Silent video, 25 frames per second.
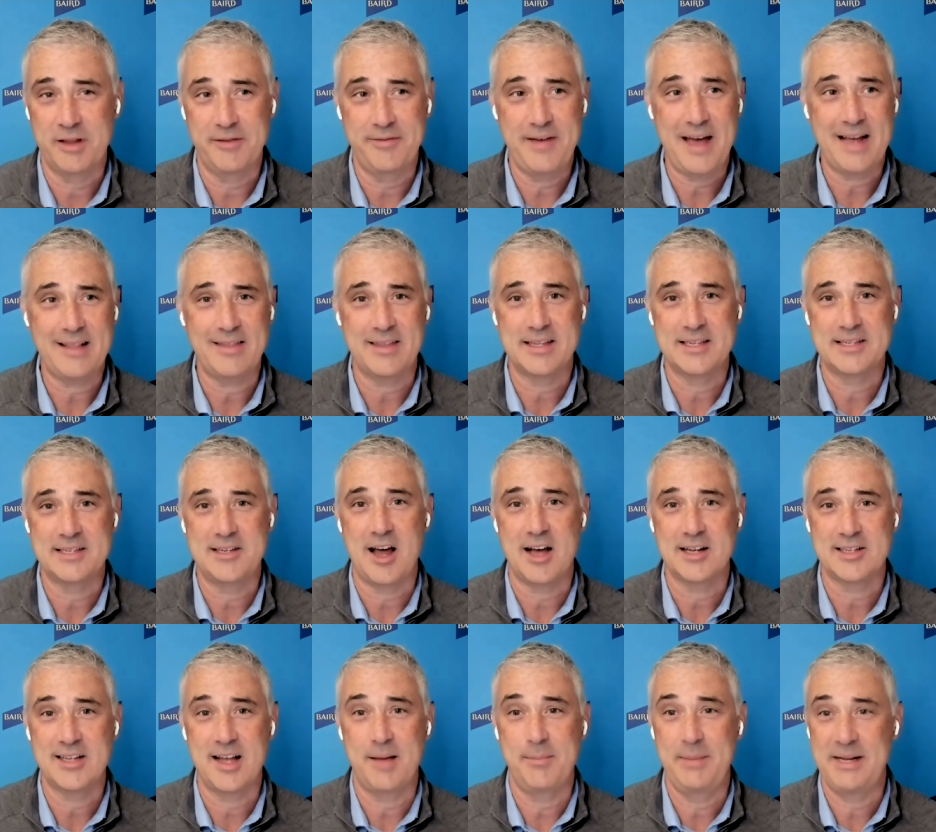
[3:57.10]
The fact that the
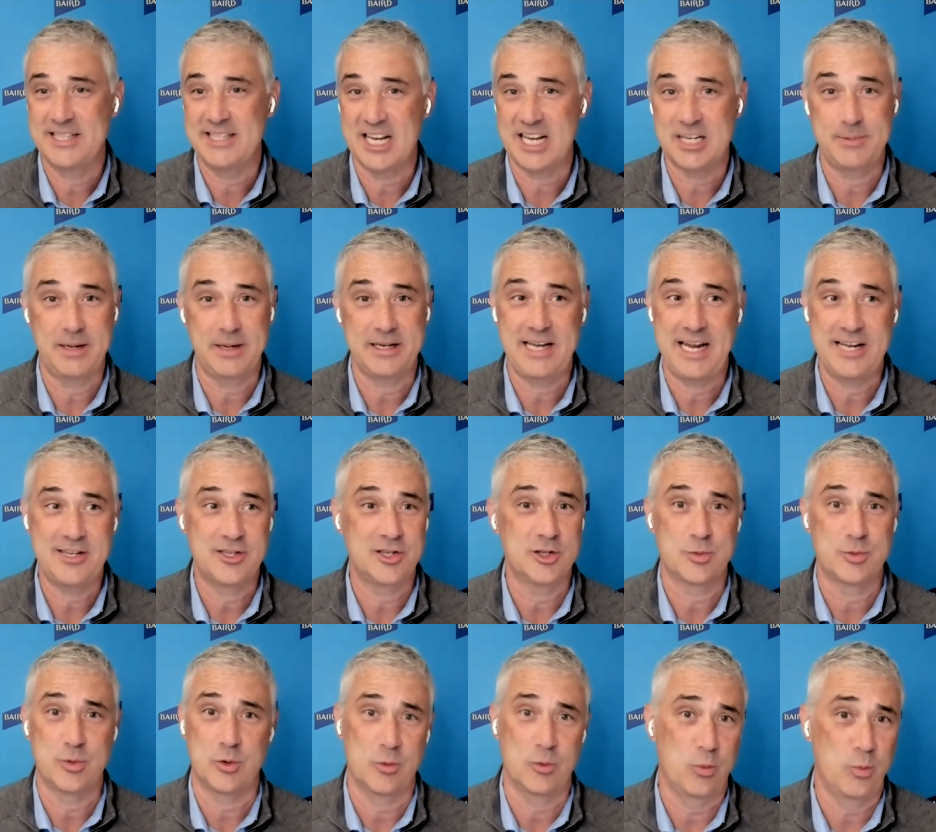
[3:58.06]
stock's up means
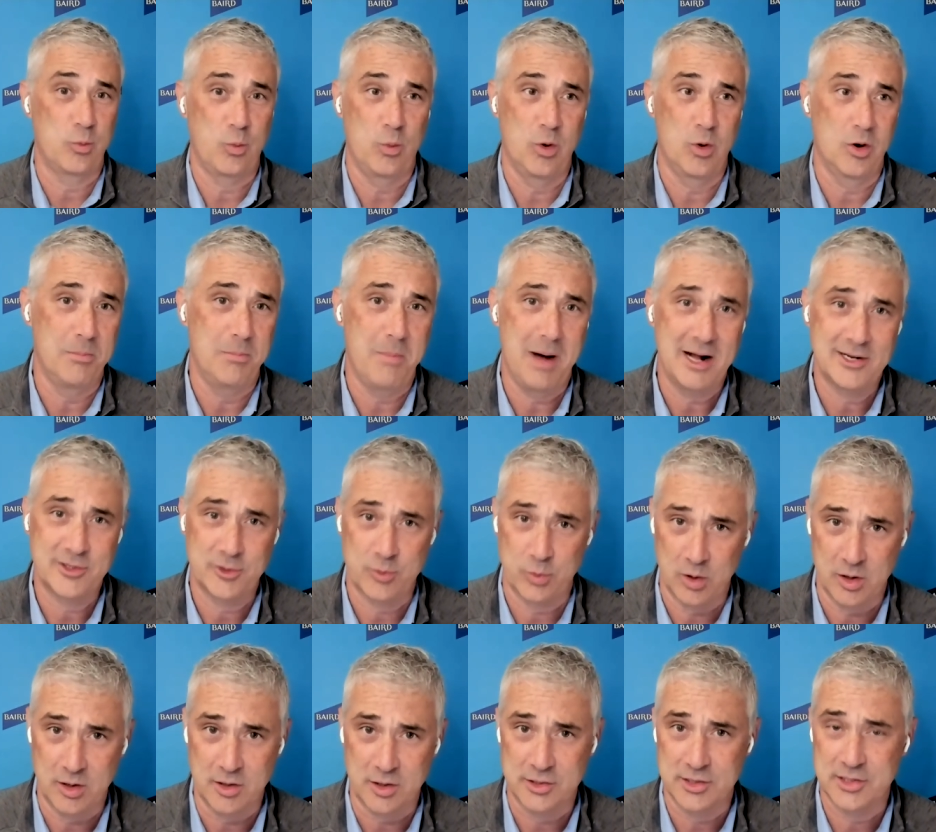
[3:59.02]
expectations were much
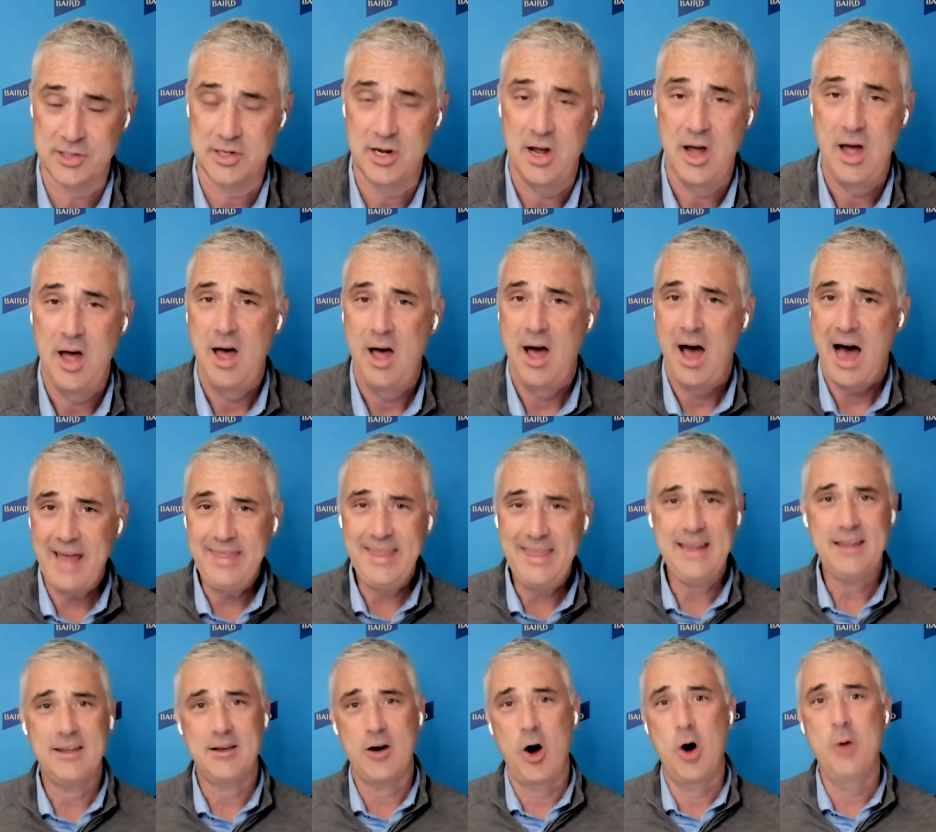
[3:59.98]
worse. I
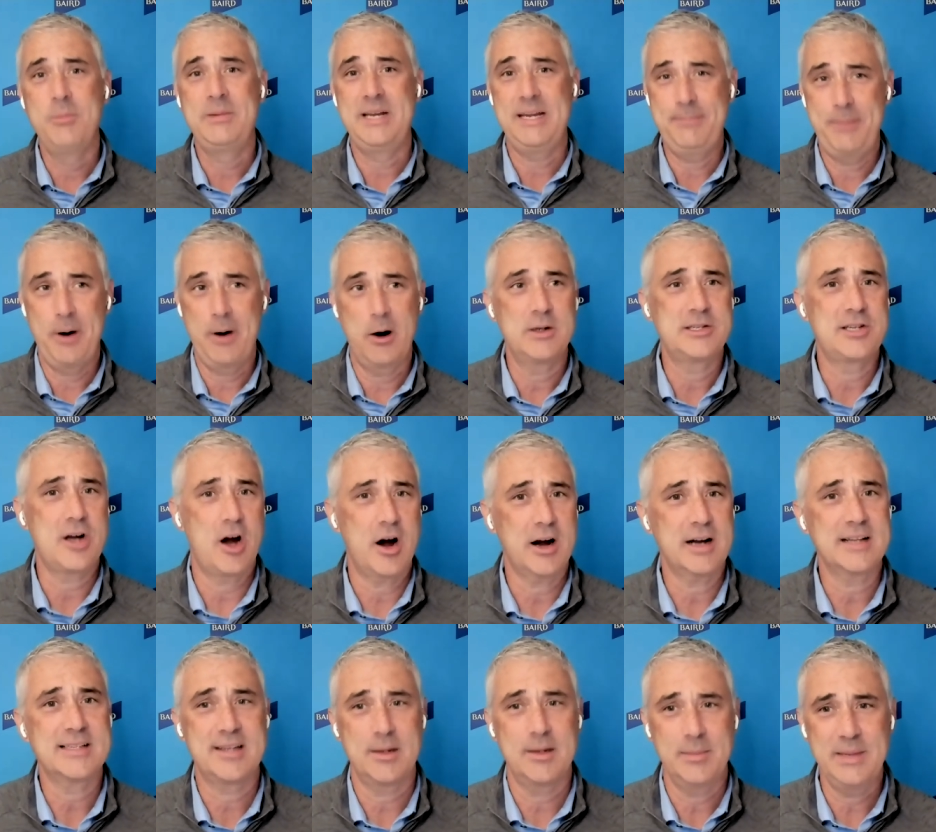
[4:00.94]
think Home Depot and Target, some